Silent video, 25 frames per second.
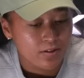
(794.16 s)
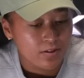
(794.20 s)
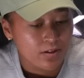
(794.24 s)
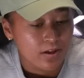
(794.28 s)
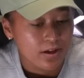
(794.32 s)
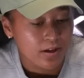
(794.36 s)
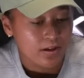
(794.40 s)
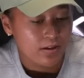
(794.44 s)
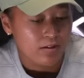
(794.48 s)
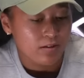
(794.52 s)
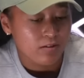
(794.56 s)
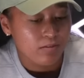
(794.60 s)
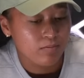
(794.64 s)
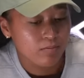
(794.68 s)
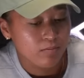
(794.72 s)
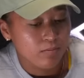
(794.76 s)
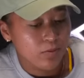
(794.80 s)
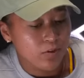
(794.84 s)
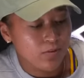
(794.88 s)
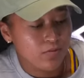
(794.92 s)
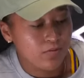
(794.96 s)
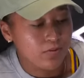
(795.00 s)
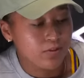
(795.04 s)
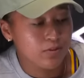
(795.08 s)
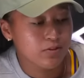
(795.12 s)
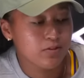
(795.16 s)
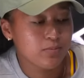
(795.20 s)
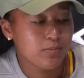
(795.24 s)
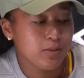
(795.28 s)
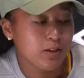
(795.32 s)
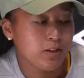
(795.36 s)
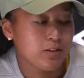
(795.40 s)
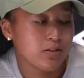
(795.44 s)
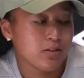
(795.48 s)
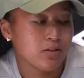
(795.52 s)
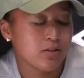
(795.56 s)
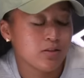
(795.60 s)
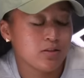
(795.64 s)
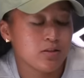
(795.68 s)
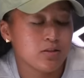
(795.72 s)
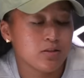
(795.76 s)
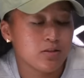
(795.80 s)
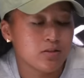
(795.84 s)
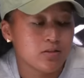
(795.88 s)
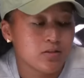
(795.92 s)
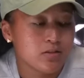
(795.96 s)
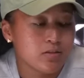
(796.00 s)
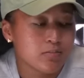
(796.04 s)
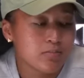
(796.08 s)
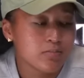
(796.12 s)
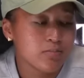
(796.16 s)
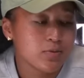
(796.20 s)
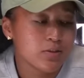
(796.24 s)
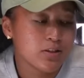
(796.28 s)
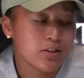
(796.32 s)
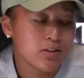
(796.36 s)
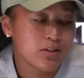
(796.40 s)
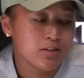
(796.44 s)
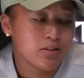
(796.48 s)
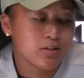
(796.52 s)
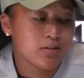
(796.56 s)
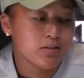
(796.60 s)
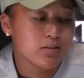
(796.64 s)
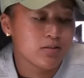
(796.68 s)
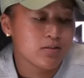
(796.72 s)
and my first match, but